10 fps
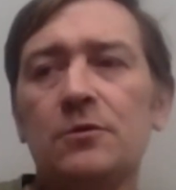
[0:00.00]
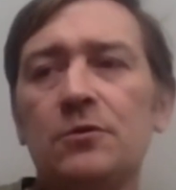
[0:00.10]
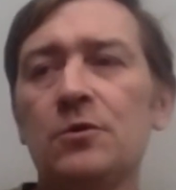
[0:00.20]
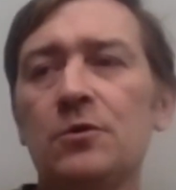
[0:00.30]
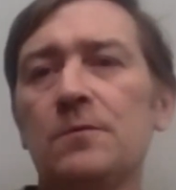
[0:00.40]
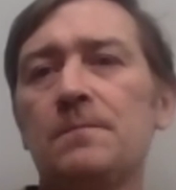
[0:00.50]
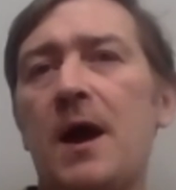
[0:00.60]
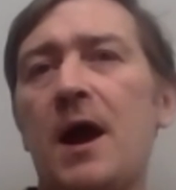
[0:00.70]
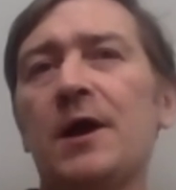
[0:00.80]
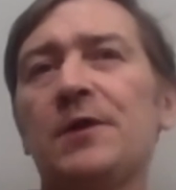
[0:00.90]
No,
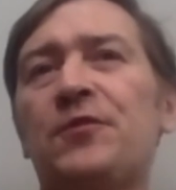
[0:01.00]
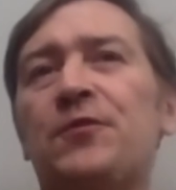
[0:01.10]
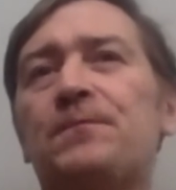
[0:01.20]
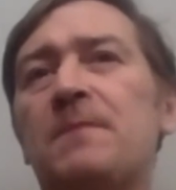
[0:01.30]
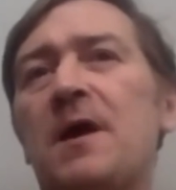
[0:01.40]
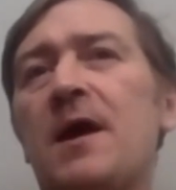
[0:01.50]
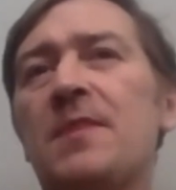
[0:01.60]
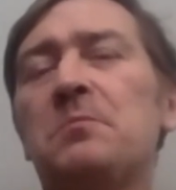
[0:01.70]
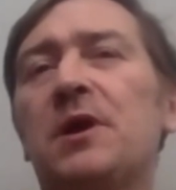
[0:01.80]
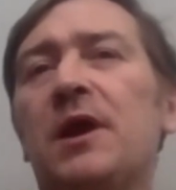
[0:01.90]
I, in
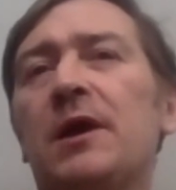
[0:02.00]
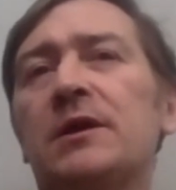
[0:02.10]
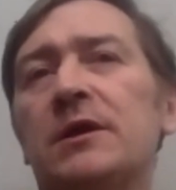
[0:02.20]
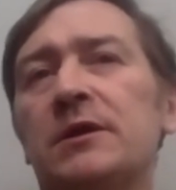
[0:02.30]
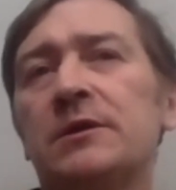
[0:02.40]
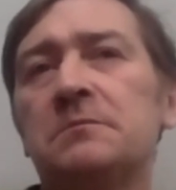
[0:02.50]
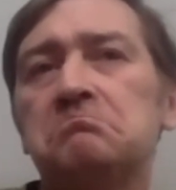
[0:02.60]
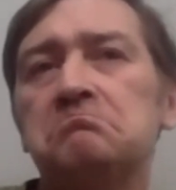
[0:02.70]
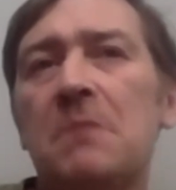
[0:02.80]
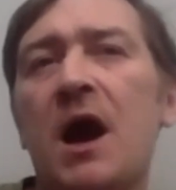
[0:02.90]
the beginning,
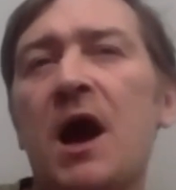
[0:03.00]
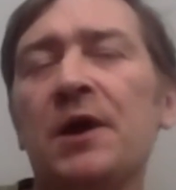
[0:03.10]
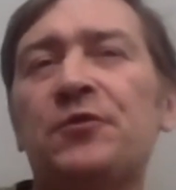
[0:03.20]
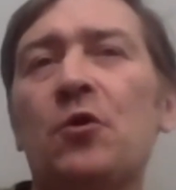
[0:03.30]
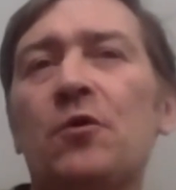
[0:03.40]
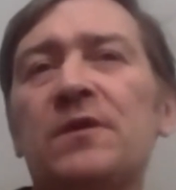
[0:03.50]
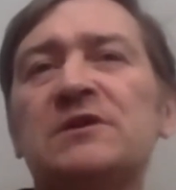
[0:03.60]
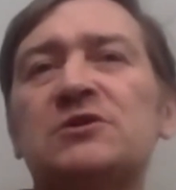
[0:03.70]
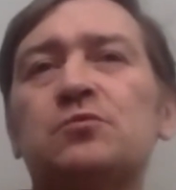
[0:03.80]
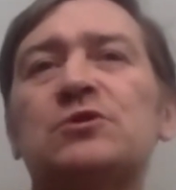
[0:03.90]
I thought
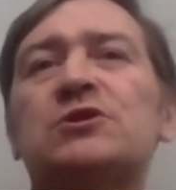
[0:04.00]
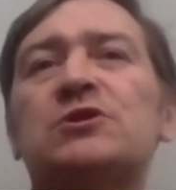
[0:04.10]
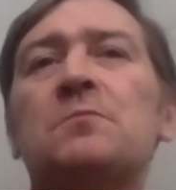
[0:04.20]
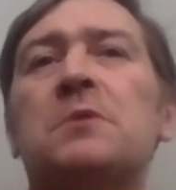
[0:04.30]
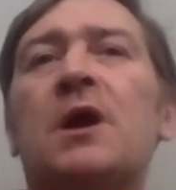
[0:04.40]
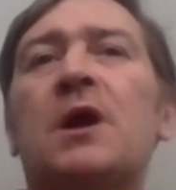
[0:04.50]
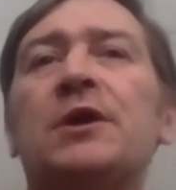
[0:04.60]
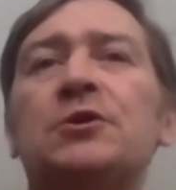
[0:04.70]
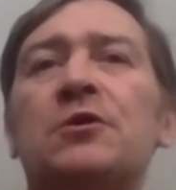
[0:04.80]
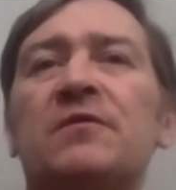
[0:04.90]
this was some
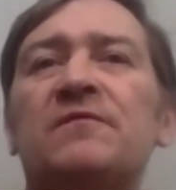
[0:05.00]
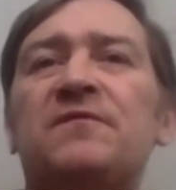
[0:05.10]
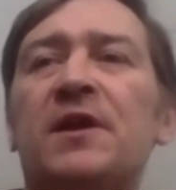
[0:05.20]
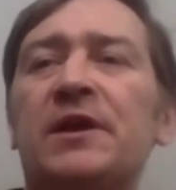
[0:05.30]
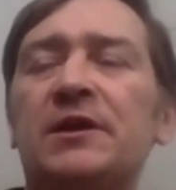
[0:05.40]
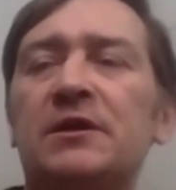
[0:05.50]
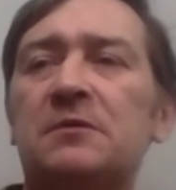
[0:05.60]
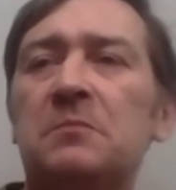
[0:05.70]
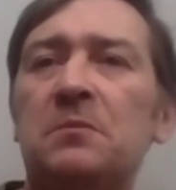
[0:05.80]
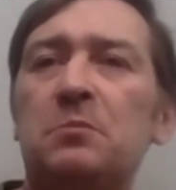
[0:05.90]
kind of like
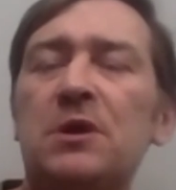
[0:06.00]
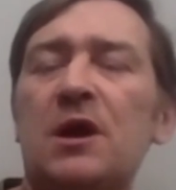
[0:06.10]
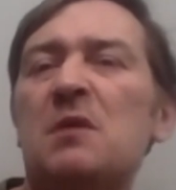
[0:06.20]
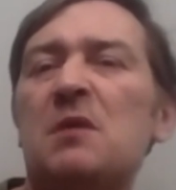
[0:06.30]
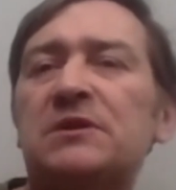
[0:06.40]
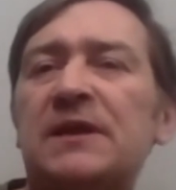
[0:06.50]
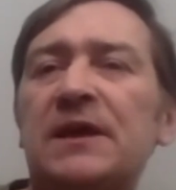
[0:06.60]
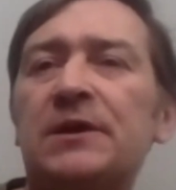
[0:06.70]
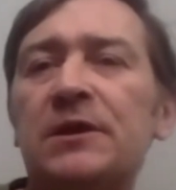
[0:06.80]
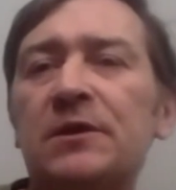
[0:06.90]
maybe a
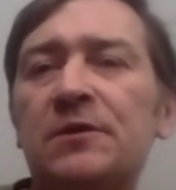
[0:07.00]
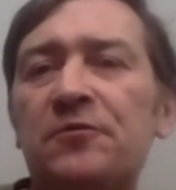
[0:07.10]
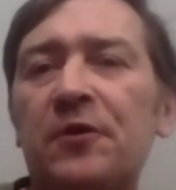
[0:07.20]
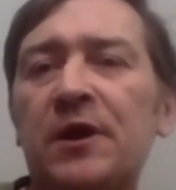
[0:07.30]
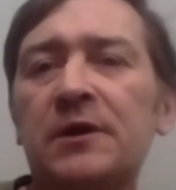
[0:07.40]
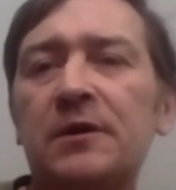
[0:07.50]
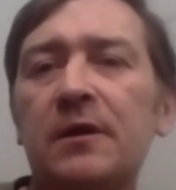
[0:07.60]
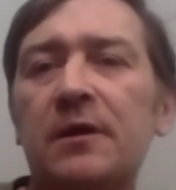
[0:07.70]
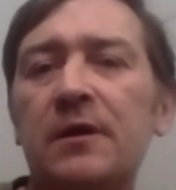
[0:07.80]
libertarian thing